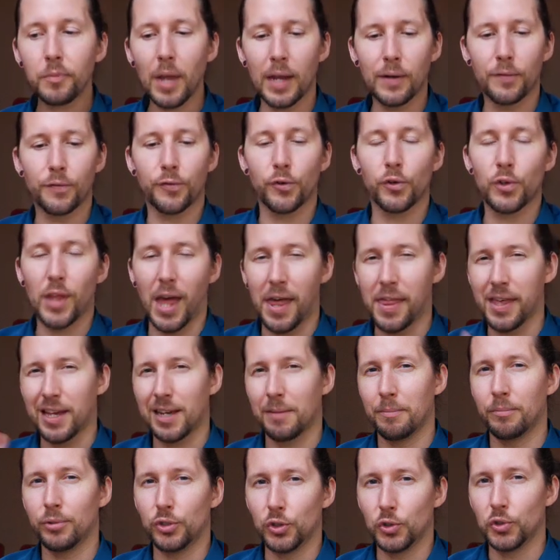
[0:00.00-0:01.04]
and through that they
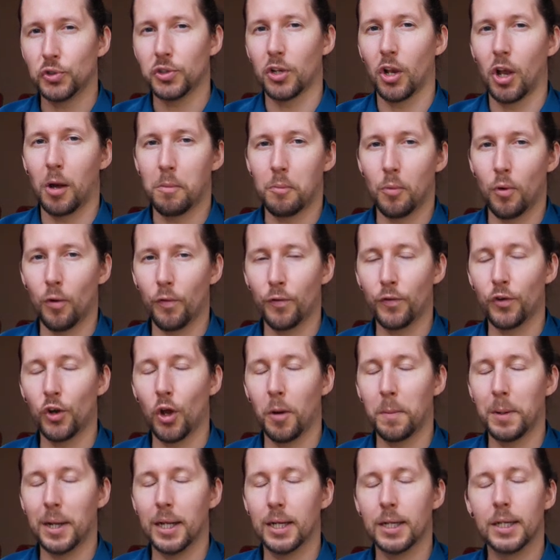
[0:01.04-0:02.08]
can produce a lot more
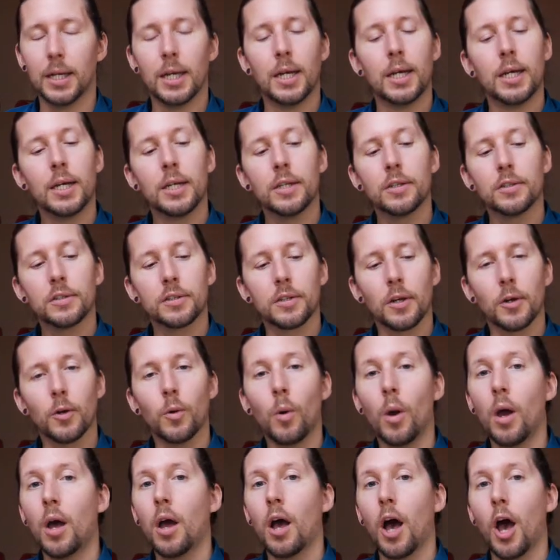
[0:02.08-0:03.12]
phenomena.
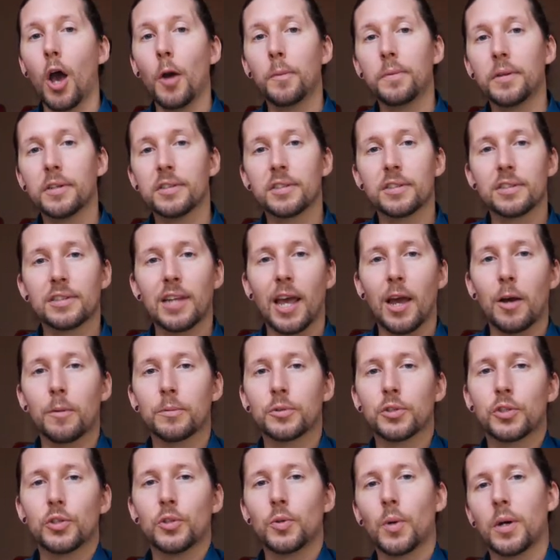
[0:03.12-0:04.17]
So I hope this has
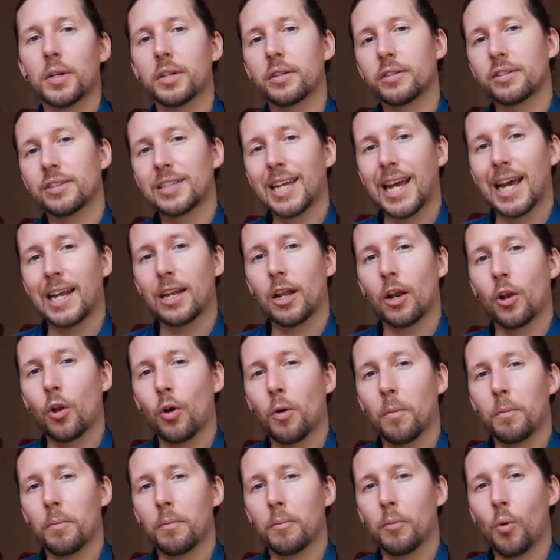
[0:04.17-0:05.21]
helped you understand a
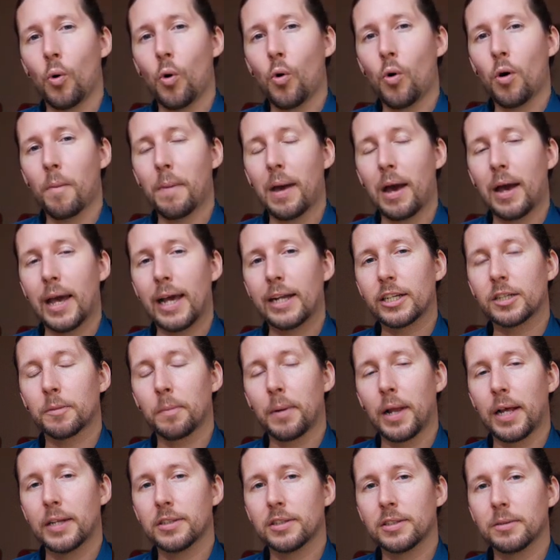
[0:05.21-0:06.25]
lot more about
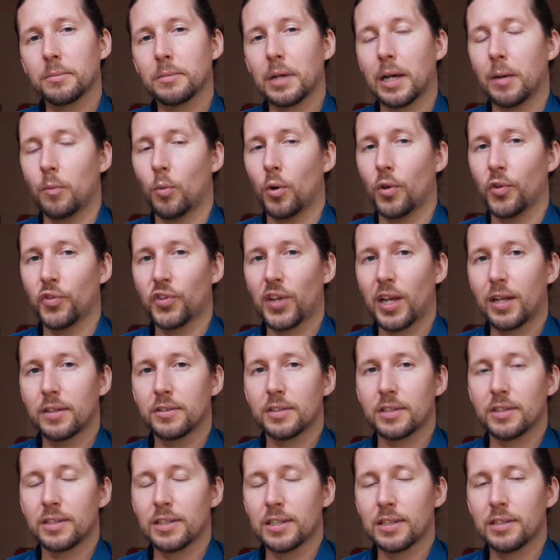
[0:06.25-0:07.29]
ectoplasm and what
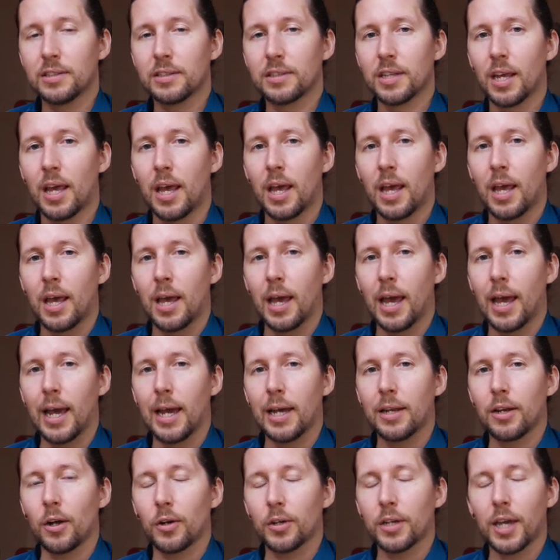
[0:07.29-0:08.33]
seances is,
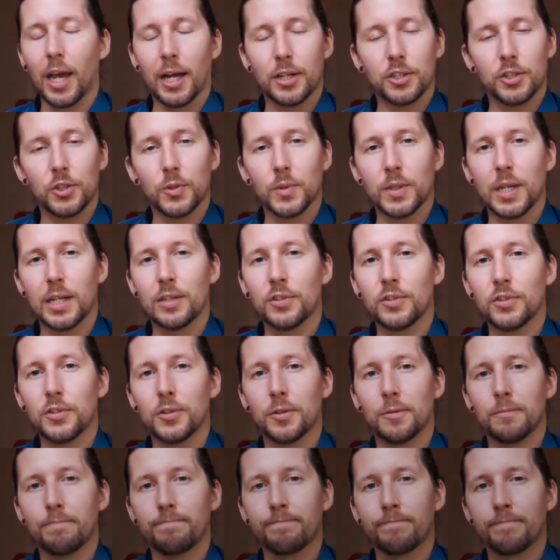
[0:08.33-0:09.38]
and I'll catch you again
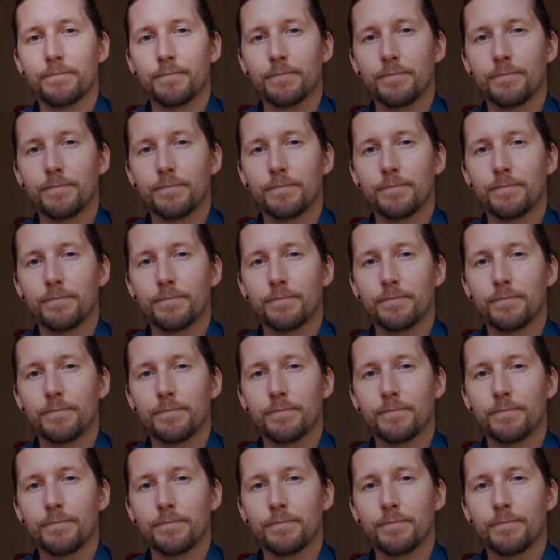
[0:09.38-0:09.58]
soon.